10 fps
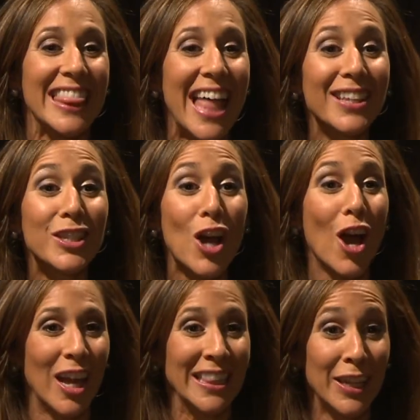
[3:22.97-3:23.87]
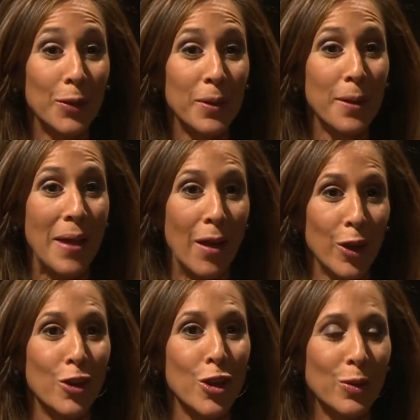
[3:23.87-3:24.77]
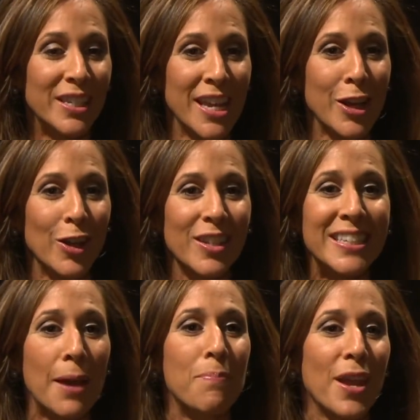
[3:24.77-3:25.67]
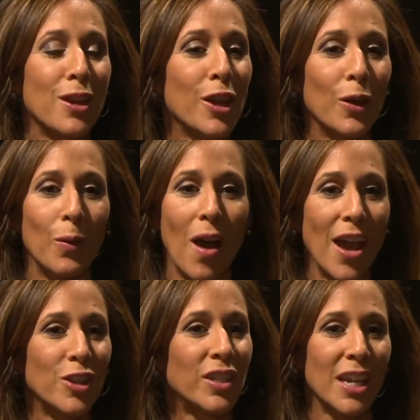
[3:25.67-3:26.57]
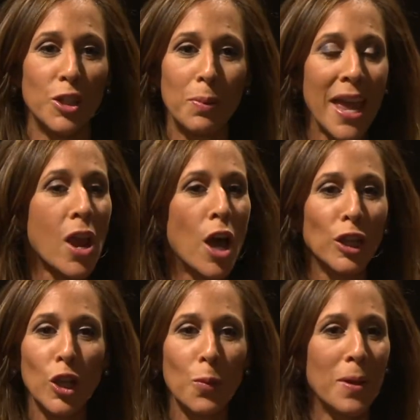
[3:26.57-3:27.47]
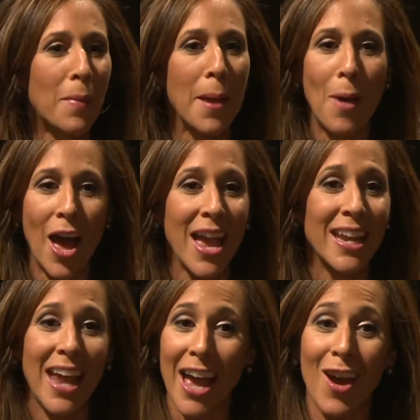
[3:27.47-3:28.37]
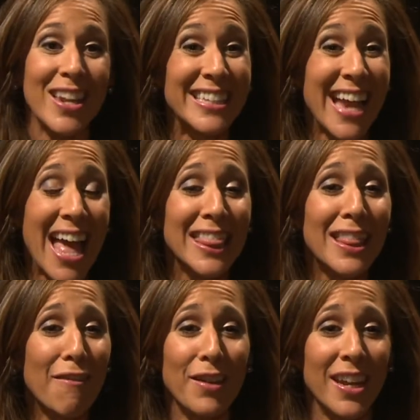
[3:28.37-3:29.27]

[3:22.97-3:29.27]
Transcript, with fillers: Let's talk a little bit about your new single, Something New. I just, it's playing on loop in my mind. I gotta say, I love it.